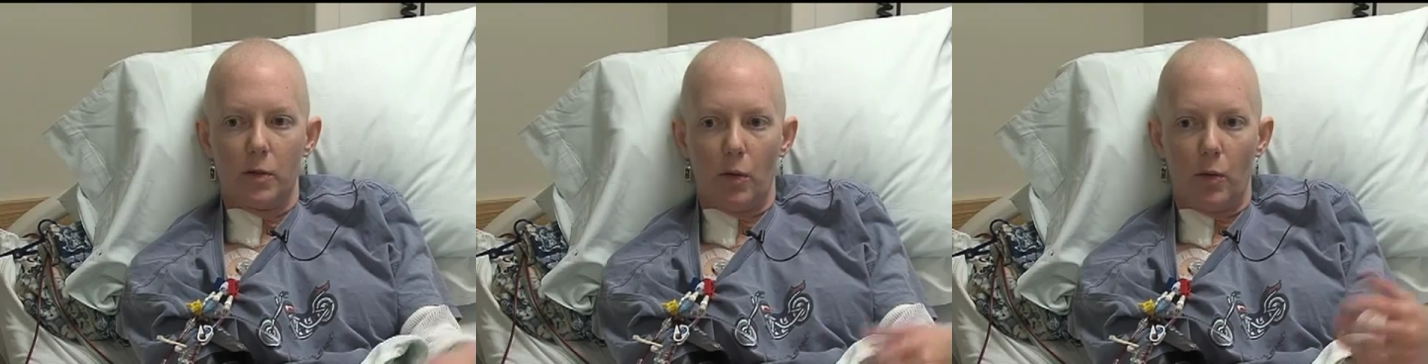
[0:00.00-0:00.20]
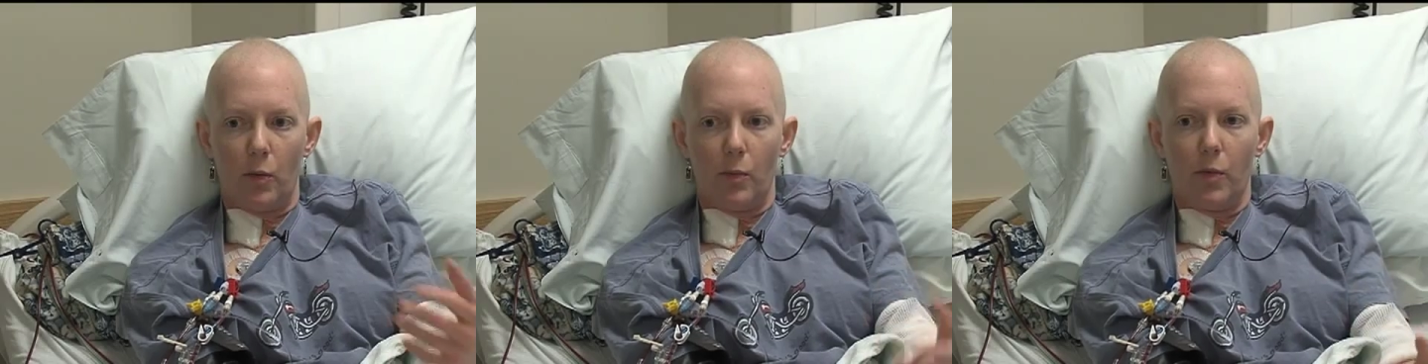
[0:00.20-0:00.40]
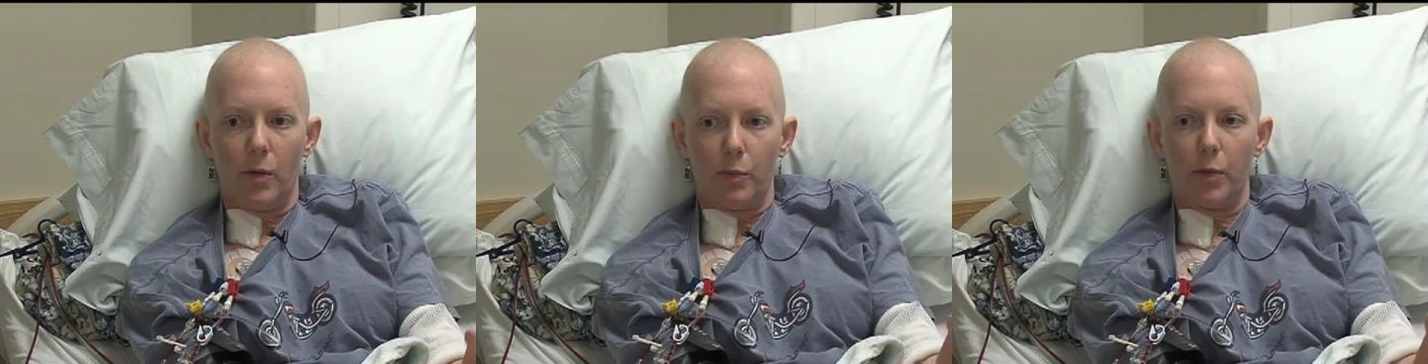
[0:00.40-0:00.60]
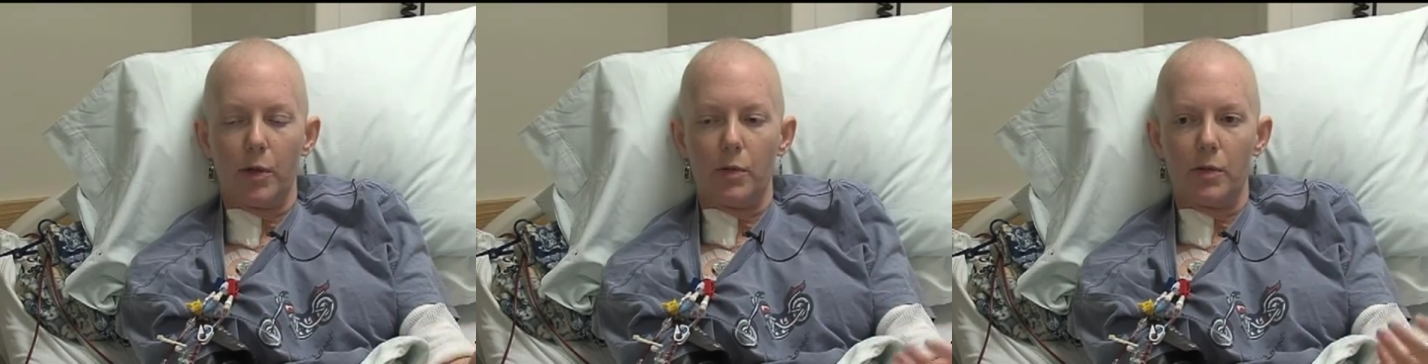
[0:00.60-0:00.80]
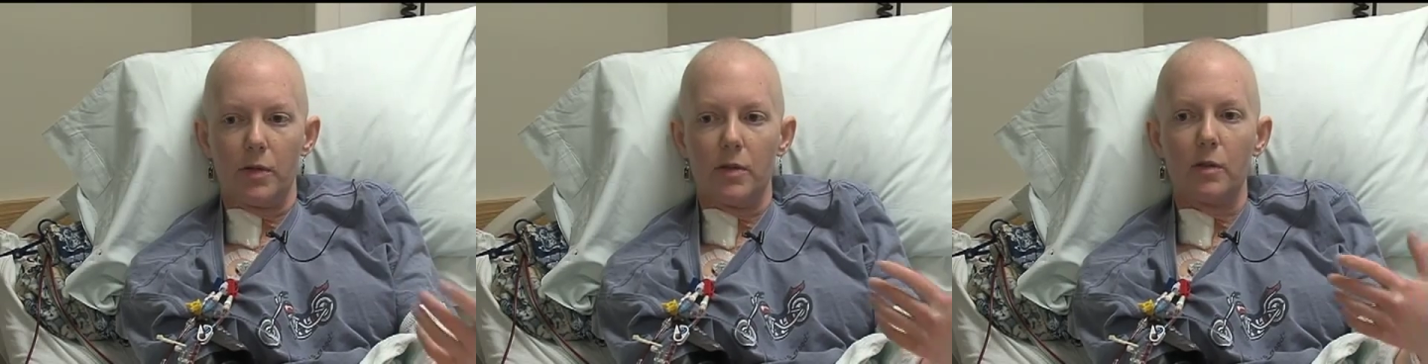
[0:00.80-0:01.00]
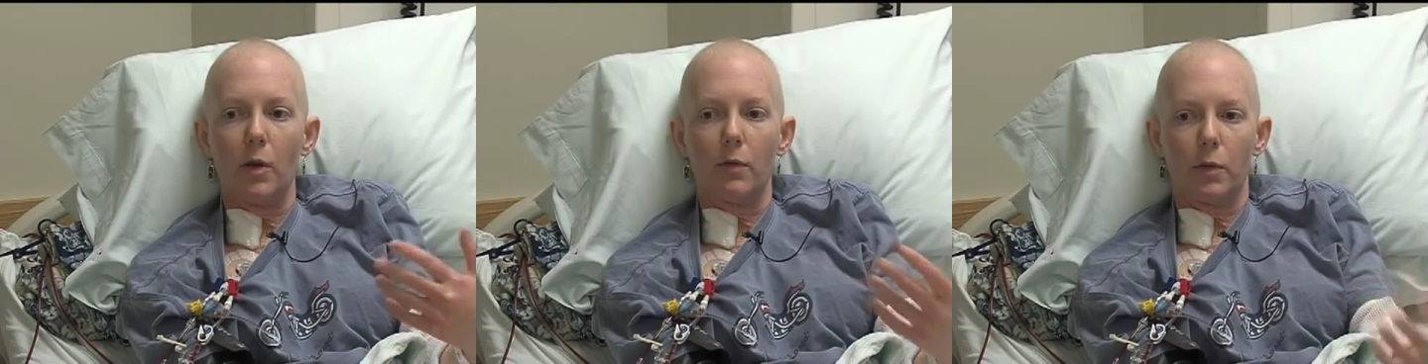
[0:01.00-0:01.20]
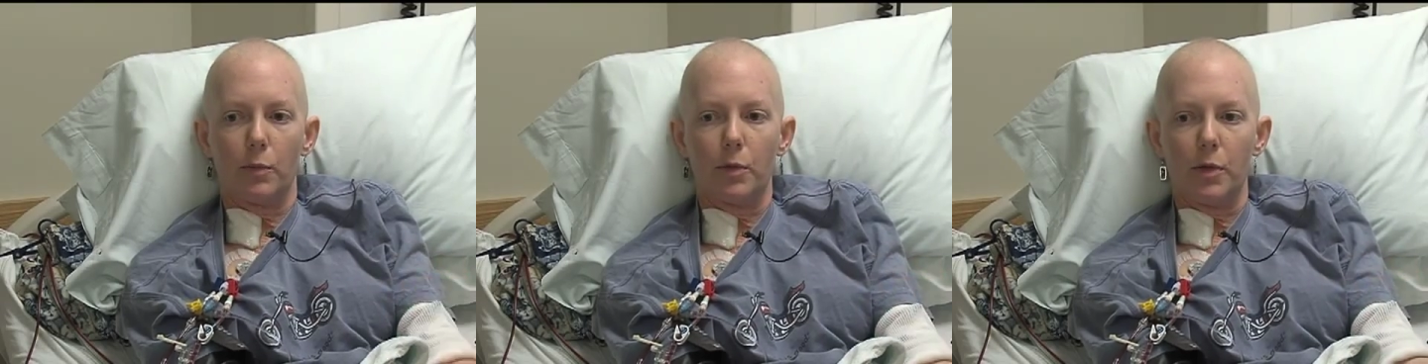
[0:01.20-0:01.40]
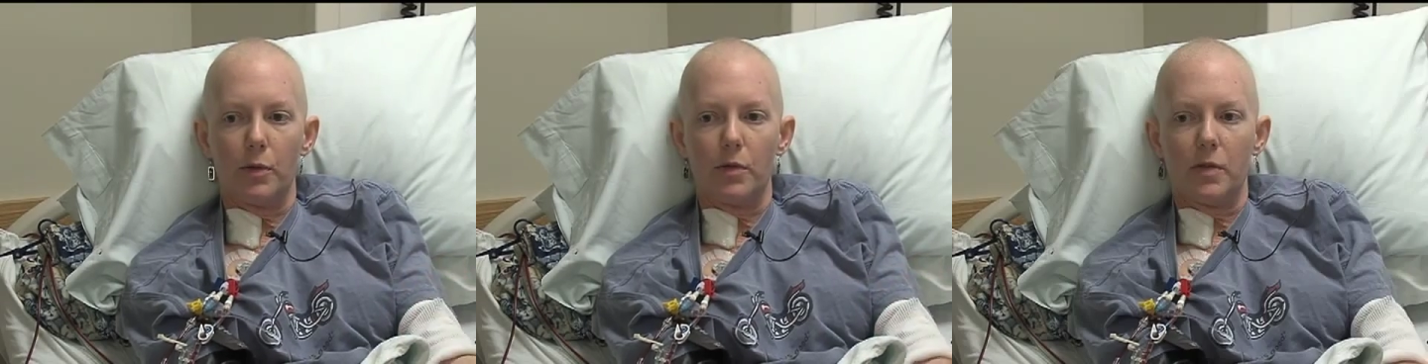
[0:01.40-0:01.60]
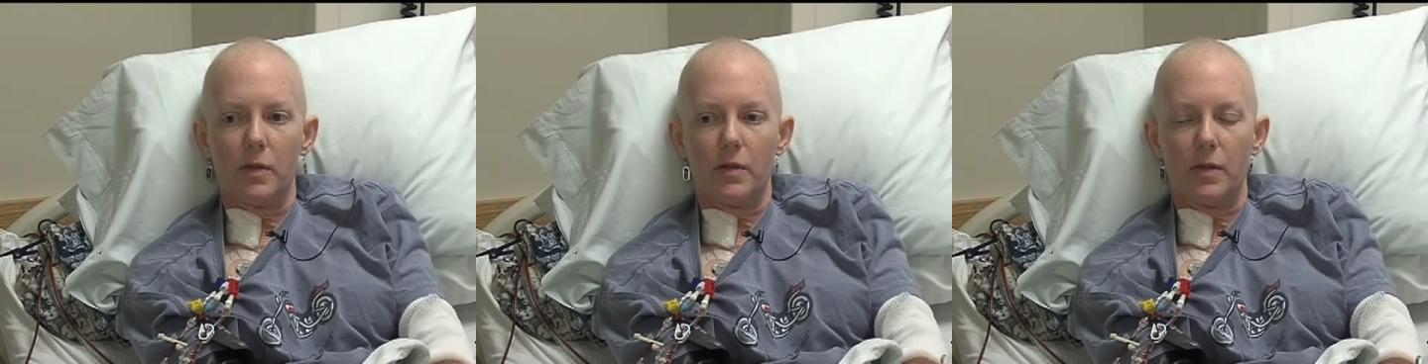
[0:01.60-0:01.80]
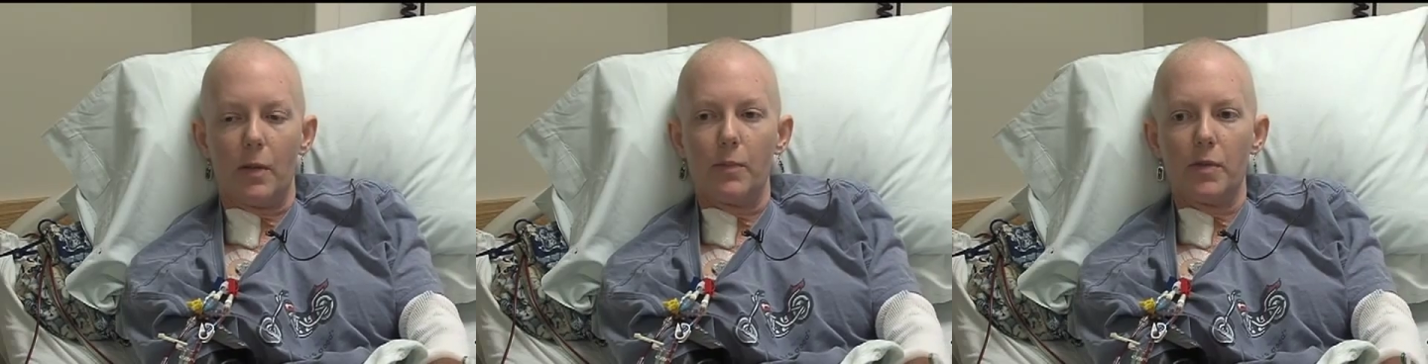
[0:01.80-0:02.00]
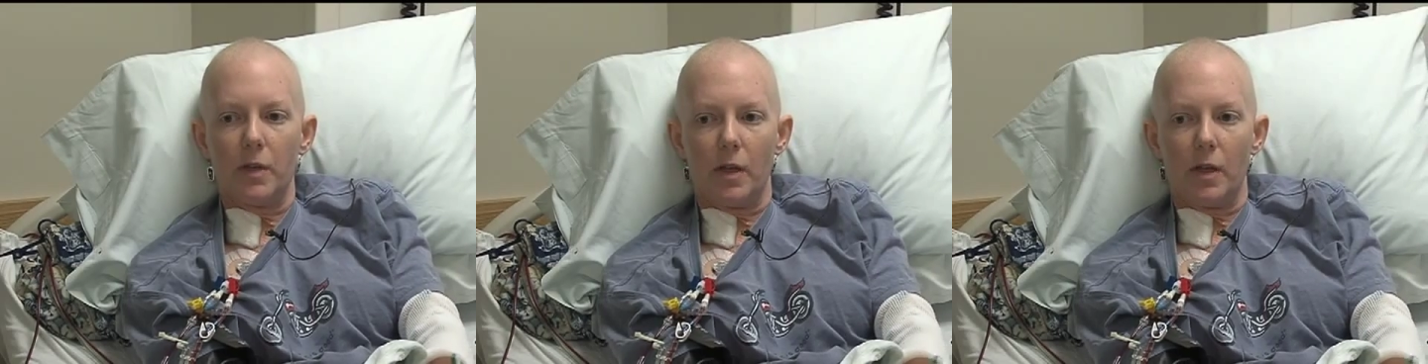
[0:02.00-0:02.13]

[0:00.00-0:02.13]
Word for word: so it produces overproduces stem